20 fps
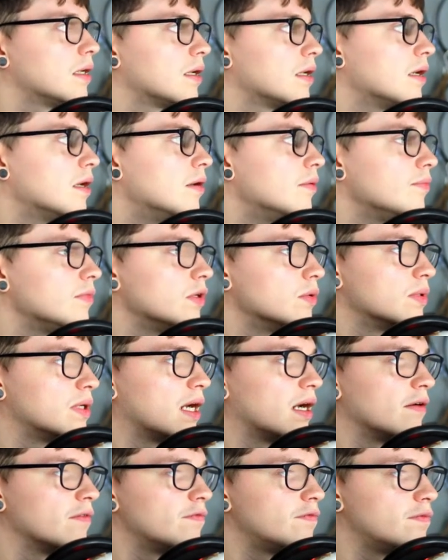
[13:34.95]
You would
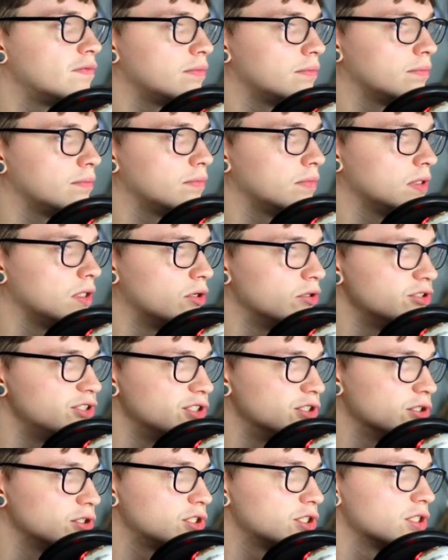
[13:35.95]
have your
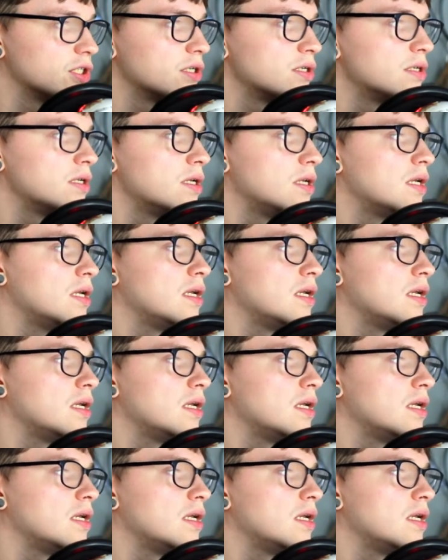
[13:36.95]
introduction